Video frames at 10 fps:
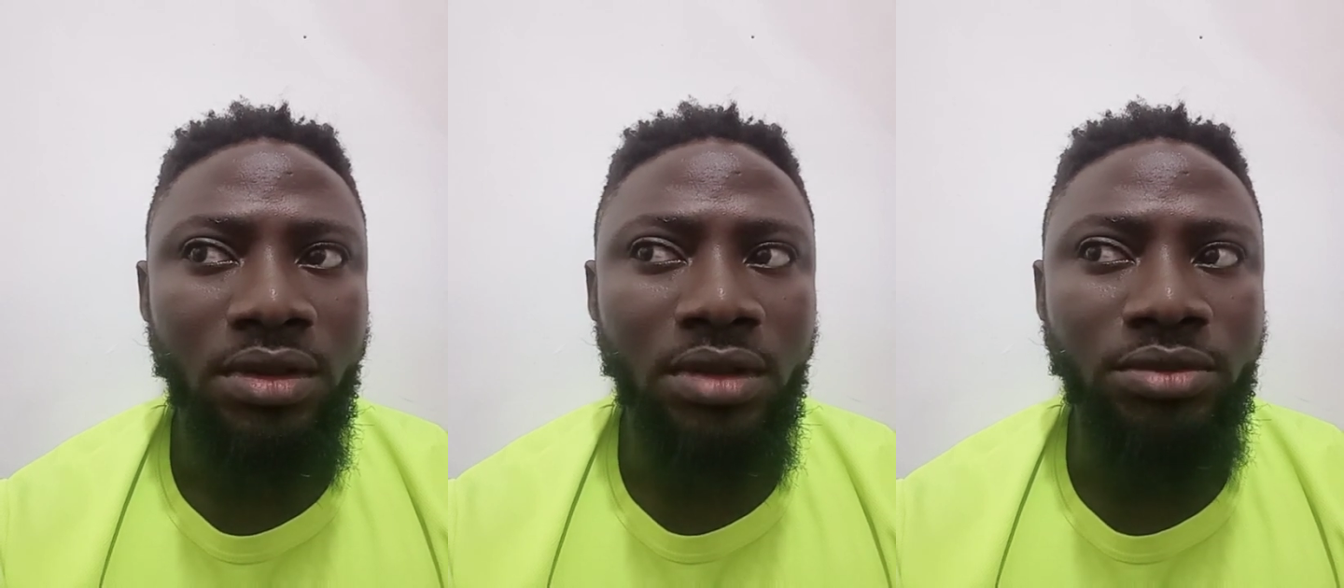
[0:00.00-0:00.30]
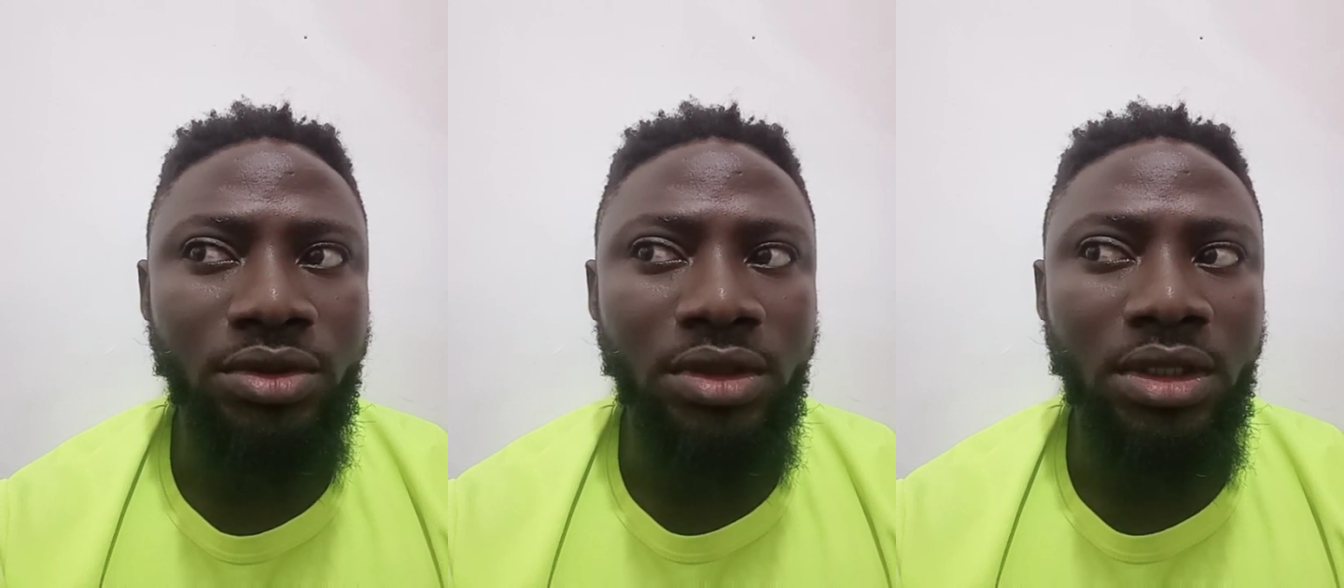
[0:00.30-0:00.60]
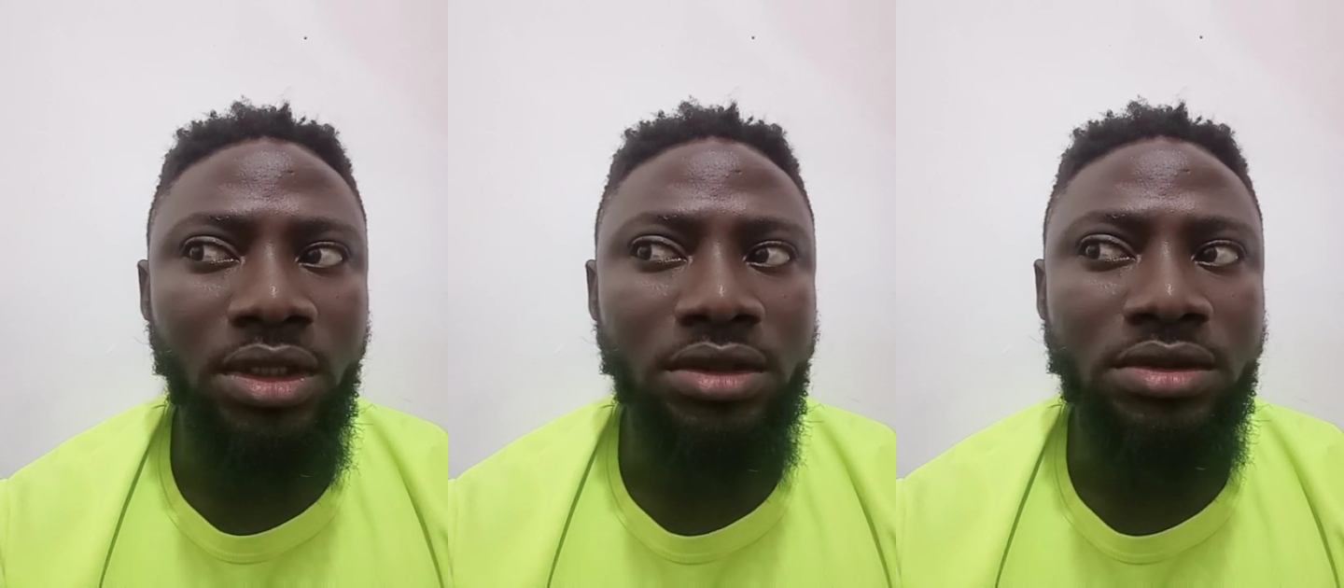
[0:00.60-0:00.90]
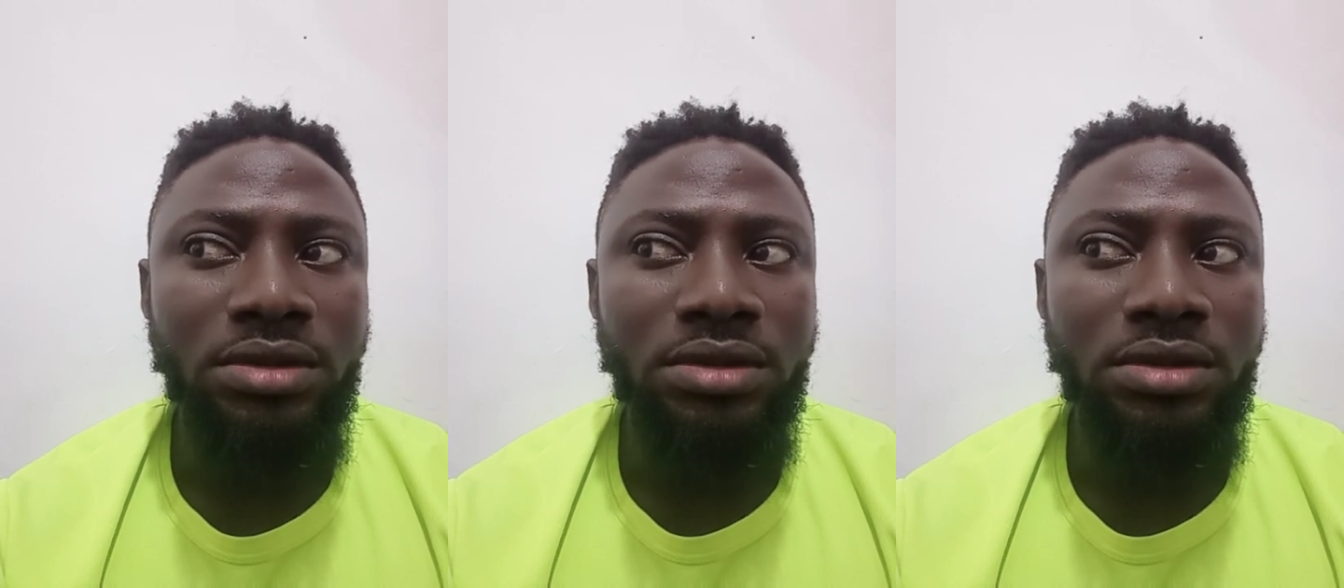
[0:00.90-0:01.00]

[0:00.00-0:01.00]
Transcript: I'm doing that.